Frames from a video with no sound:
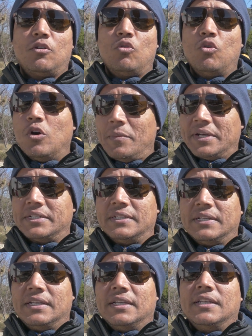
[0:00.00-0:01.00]
Roman,
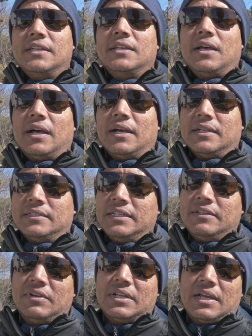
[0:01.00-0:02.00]

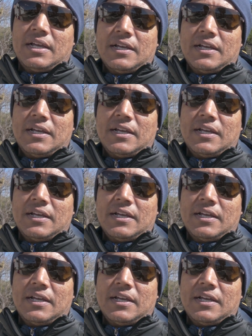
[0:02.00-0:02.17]
even